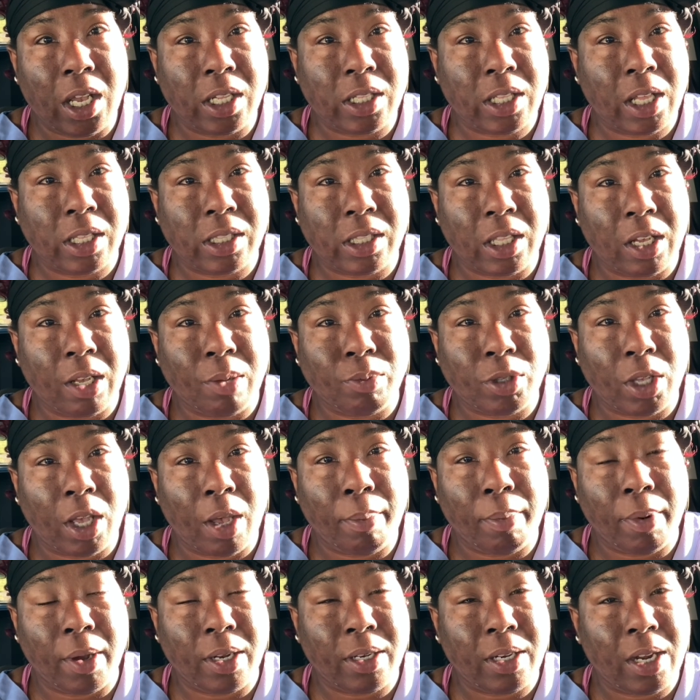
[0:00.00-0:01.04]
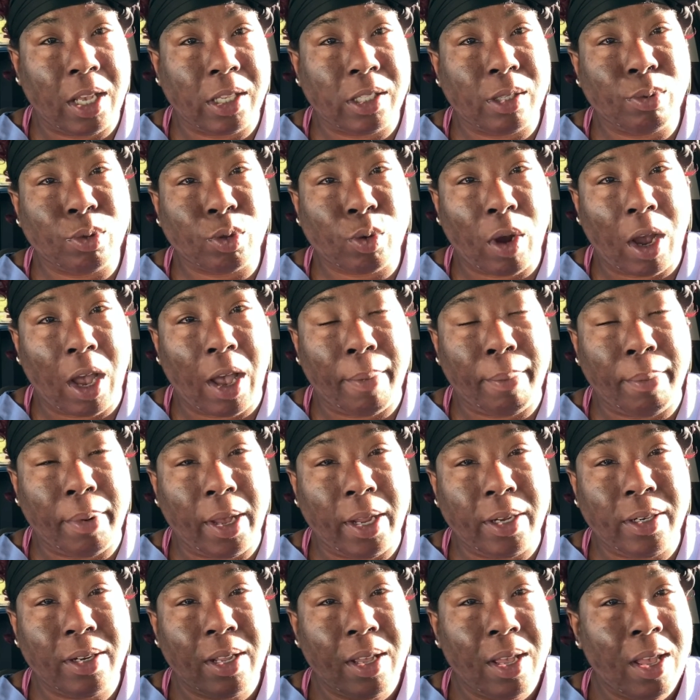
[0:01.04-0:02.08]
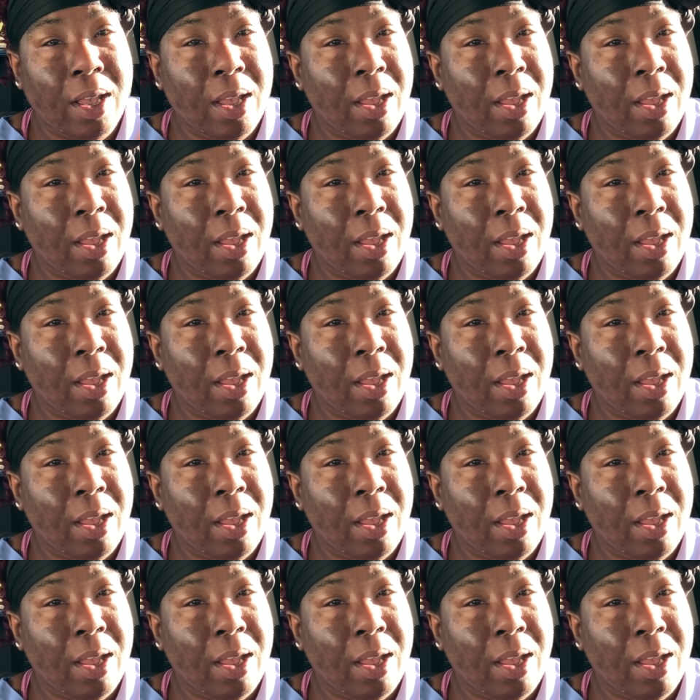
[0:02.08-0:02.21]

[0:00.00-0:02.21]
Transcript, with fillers: hit that thumbs up button, that subscribe button.